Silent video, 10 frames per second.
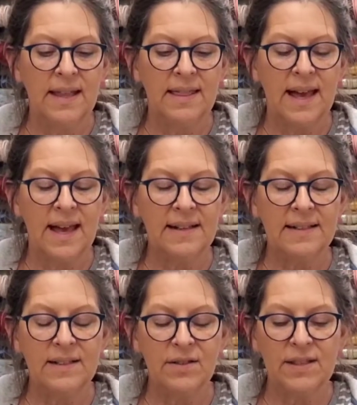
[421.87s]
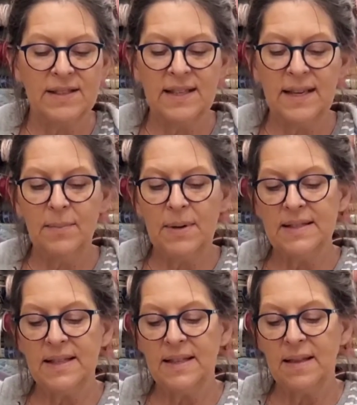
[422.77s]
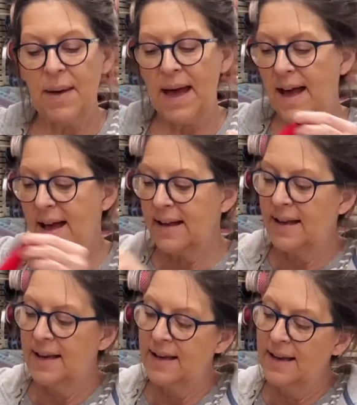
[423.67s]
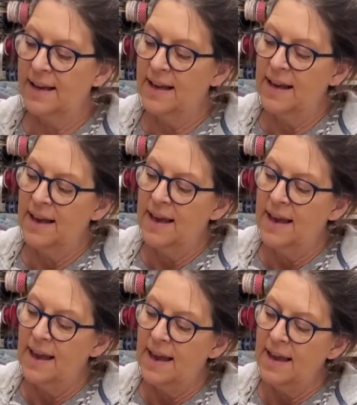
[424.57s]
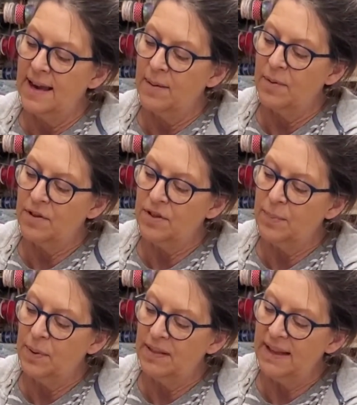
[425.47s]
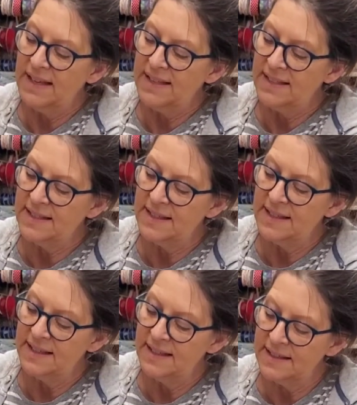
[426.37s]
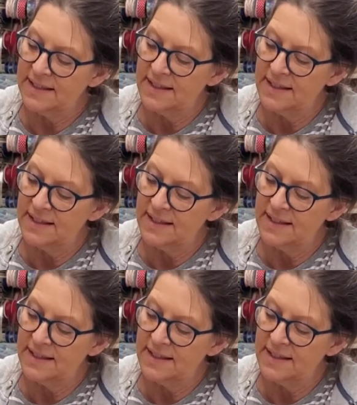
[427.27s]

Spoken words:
that so the seam is in the back, and I'm going to place it.